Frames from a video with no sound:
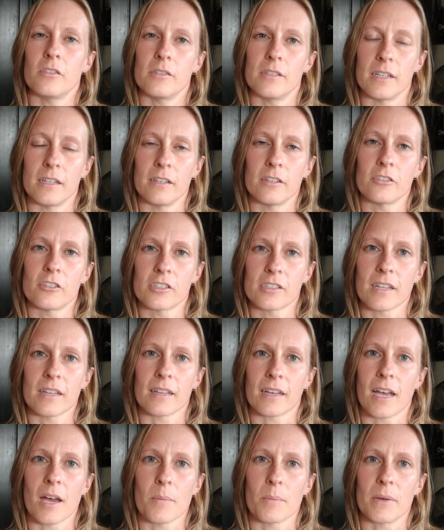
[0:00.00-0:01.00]
due diligence
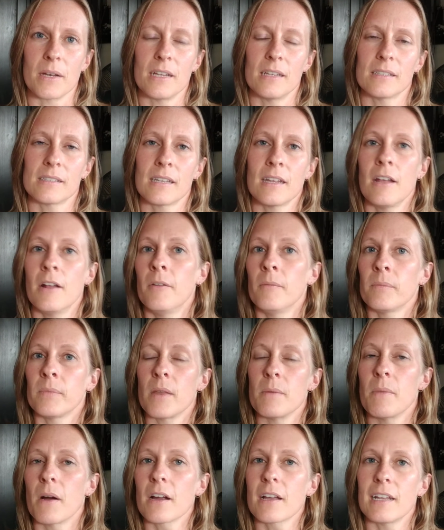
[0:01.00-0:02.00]
on the companies,
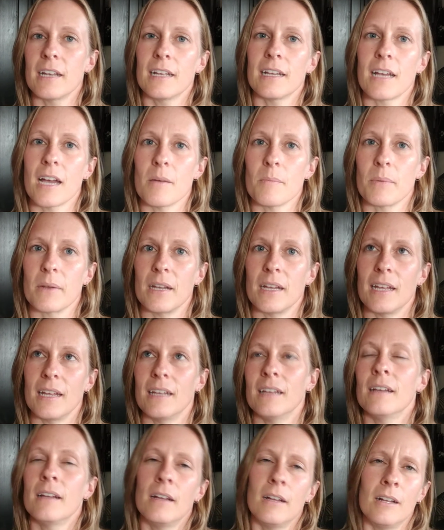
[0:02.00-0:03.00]
the marketing
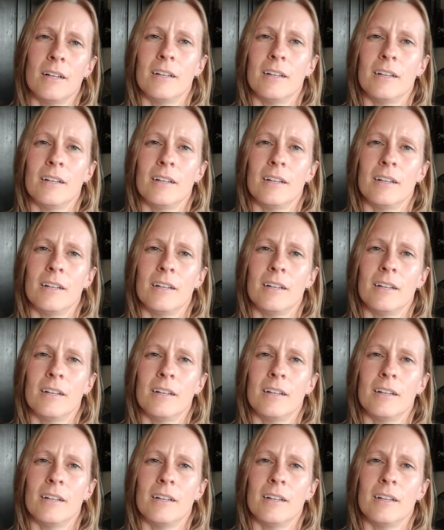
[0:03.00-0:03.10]
company,